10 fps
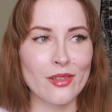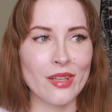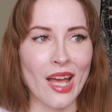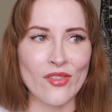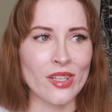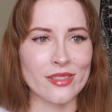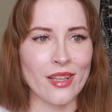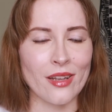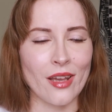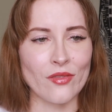having a
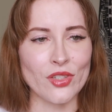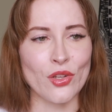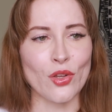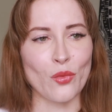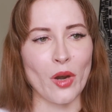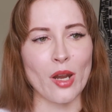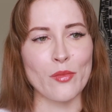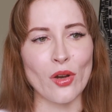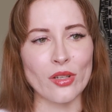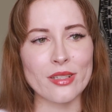Sunday afternoon where I'm
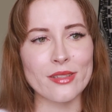not